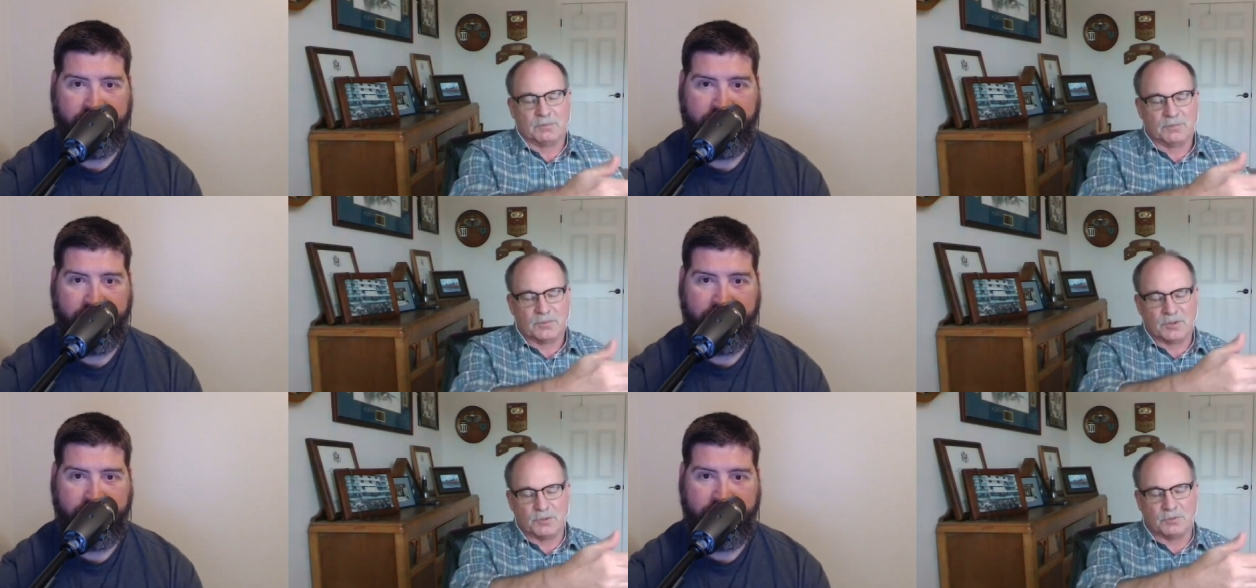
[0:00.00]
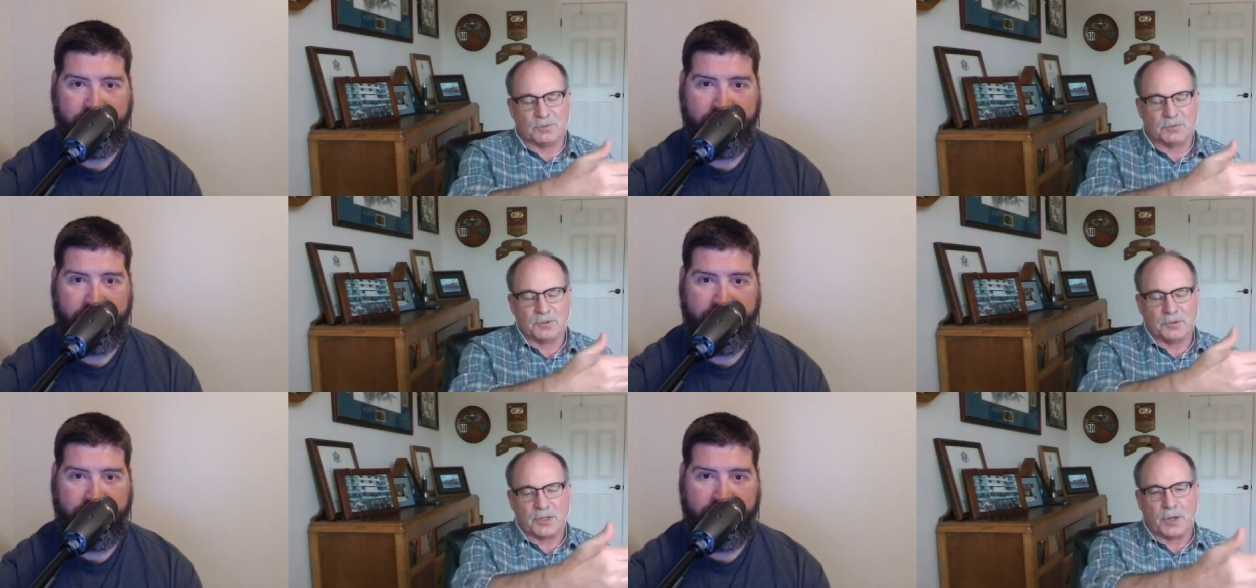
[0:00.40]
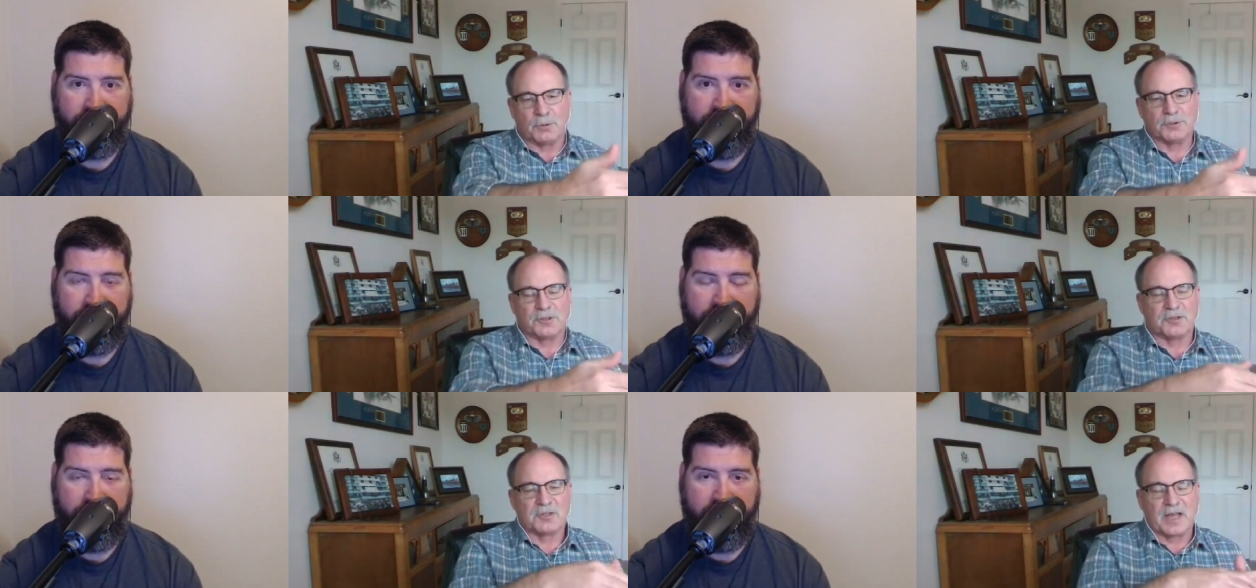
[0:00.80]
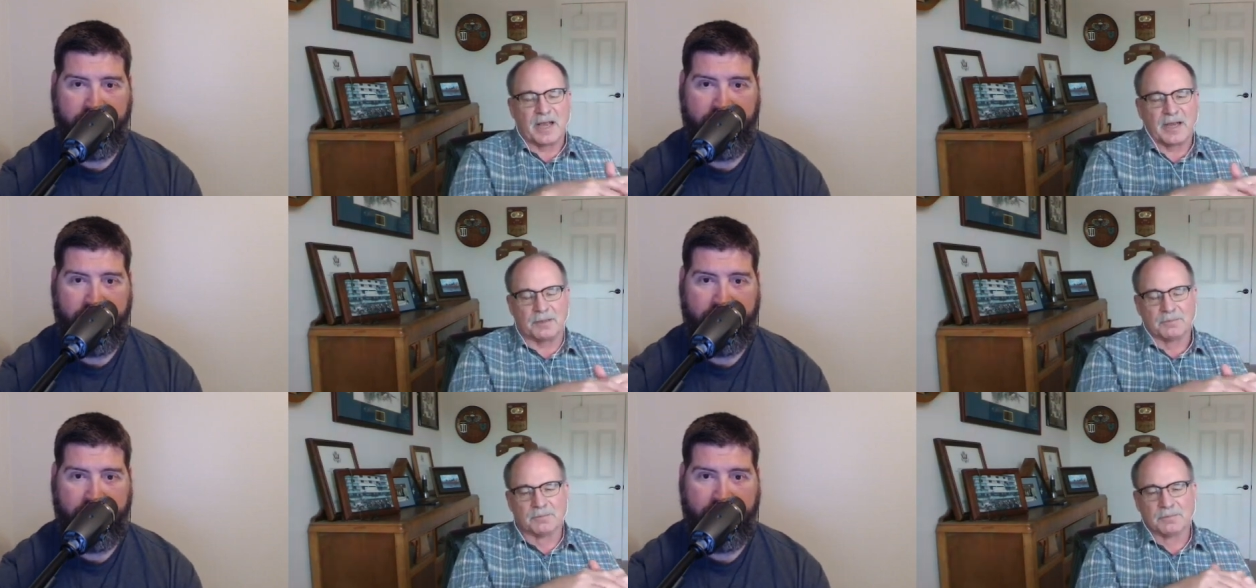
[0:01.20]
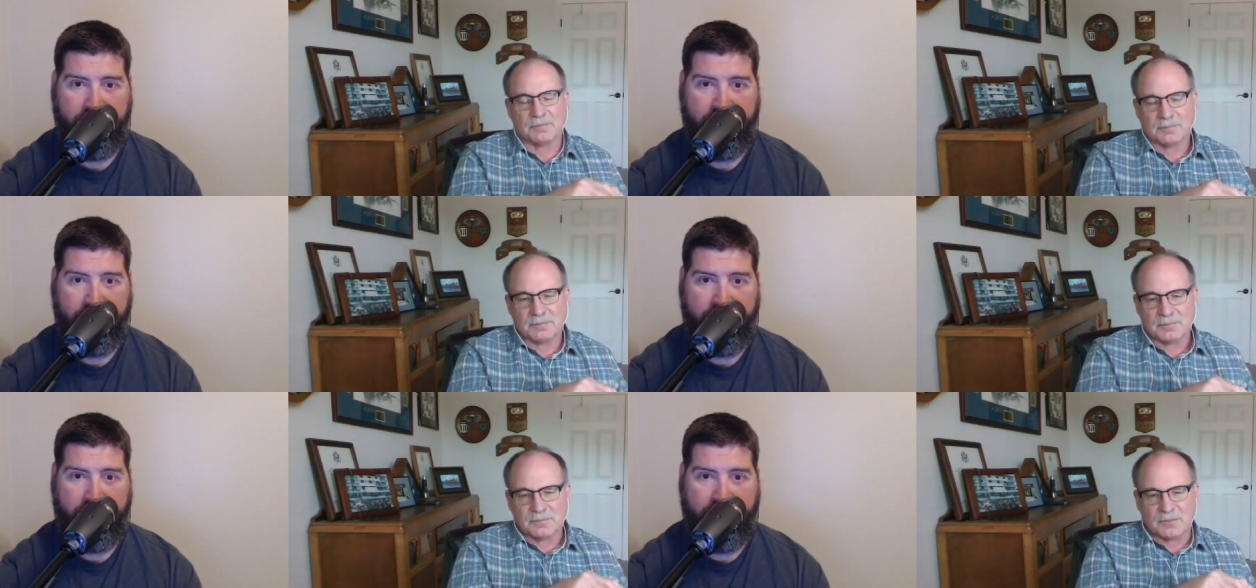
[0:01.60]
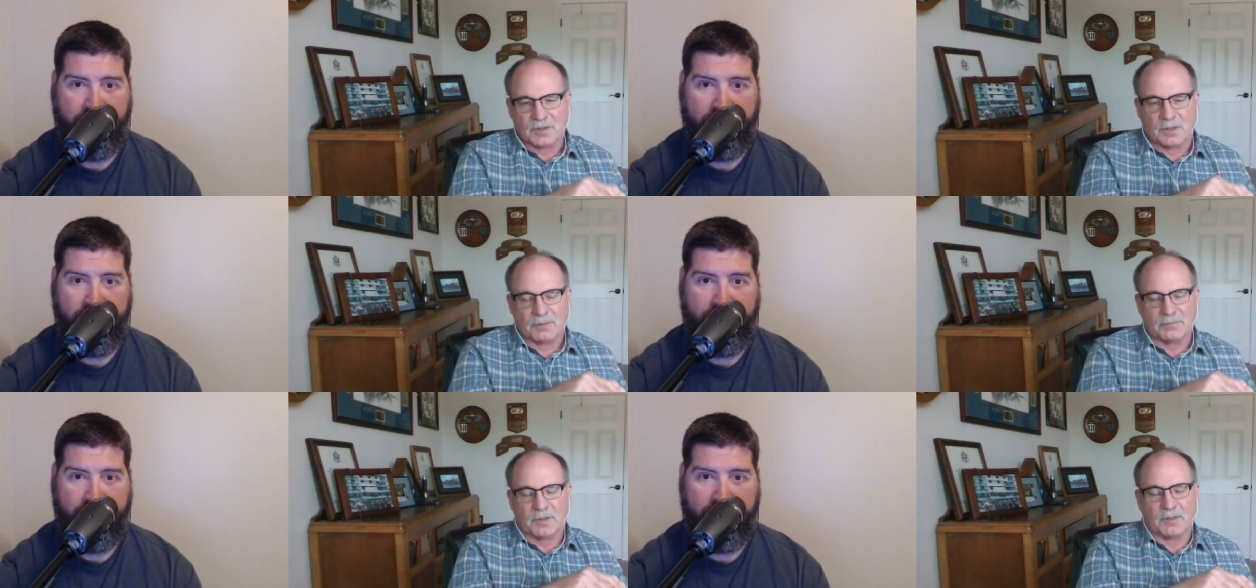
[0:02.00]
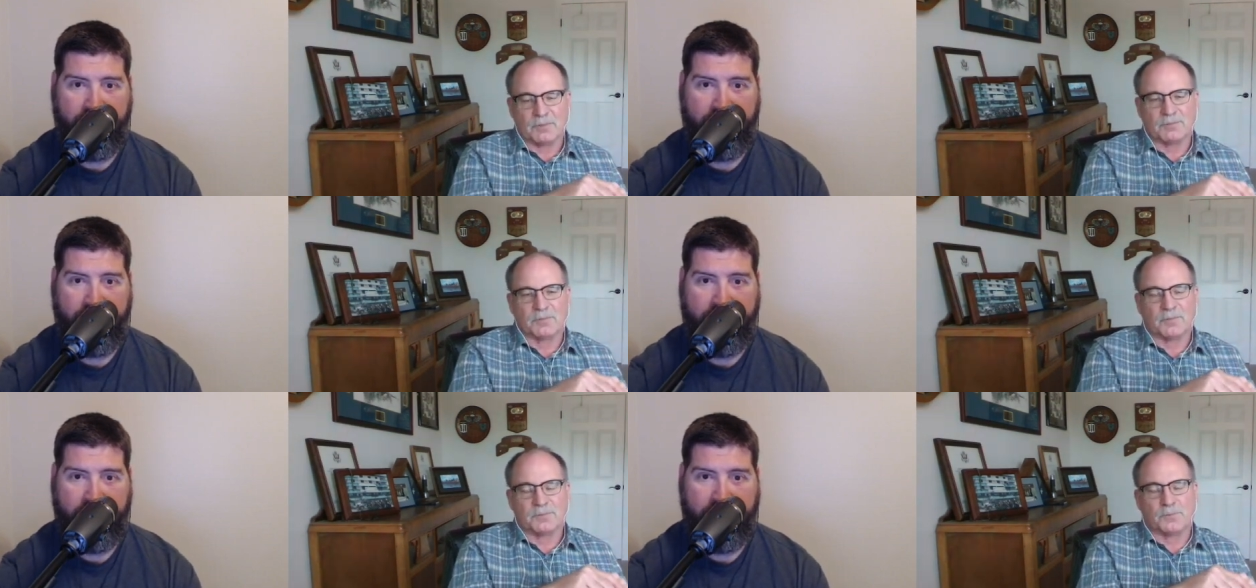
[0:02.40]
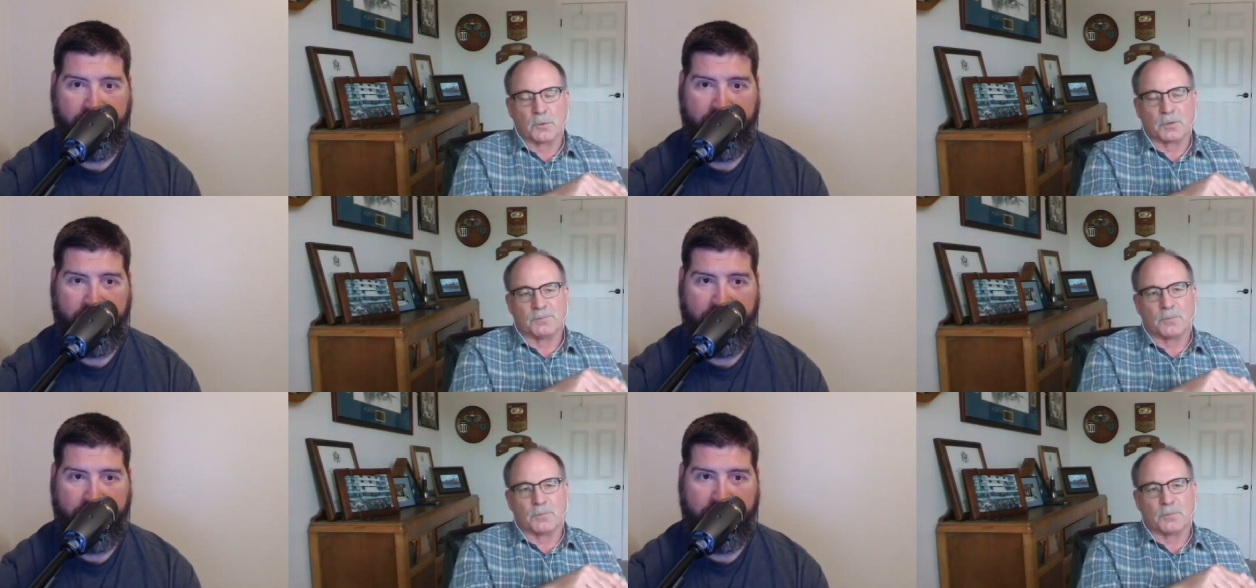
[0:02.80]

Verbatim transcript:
Speaker 1: to to the ocean side of, of Fort